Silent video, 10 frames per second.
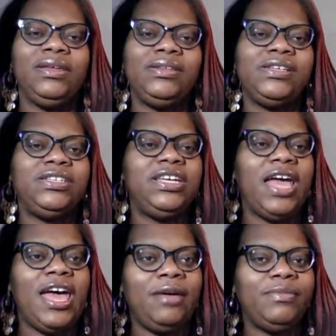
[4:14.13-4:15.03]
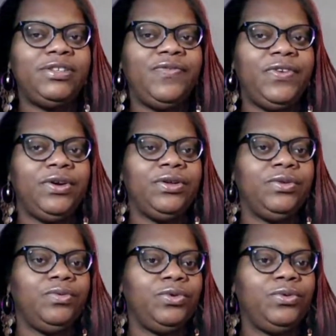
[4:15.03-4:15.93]
set the atmosphere of
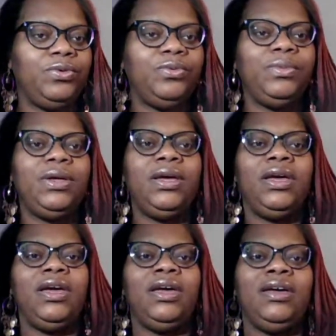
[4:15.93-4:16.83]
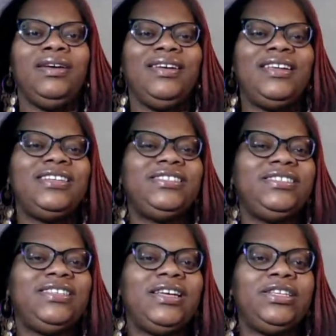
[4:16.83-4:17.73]
the room, kind of
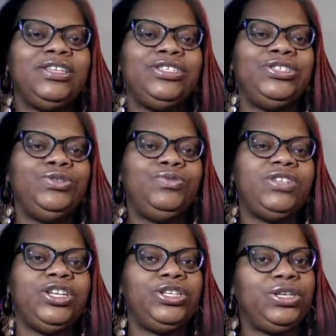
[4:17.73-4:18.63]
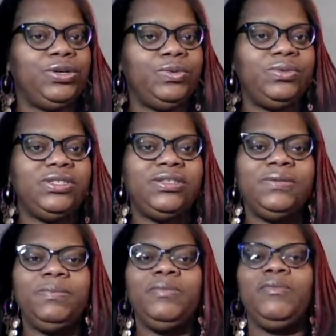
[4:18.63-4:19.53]
set the do's and don'ts.
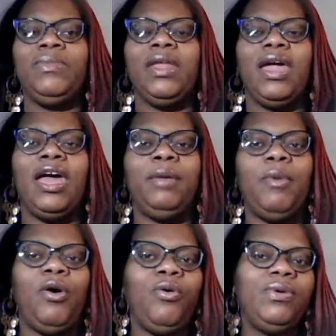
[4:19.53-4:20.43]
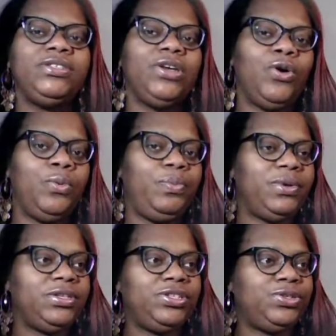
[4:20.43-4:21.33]
I'm always
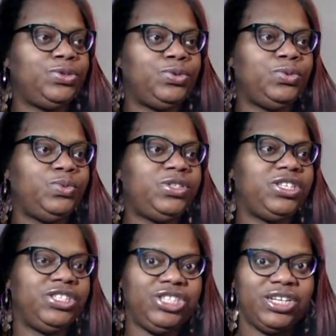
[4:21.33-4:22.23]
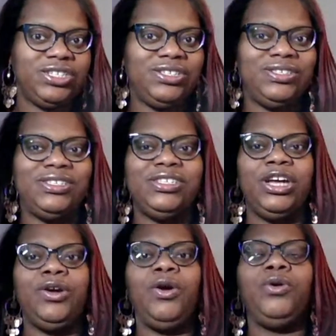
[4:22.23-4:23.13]
open to suggestions.
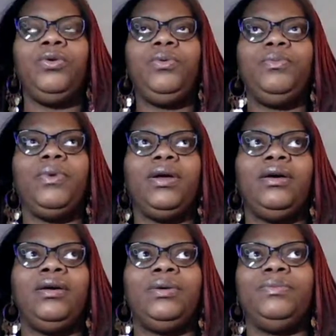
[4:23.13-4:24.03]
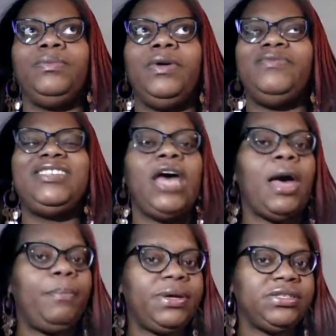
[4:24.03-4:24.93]
There are of
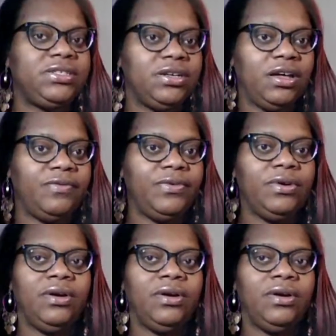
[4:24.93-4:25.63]
topics to cover.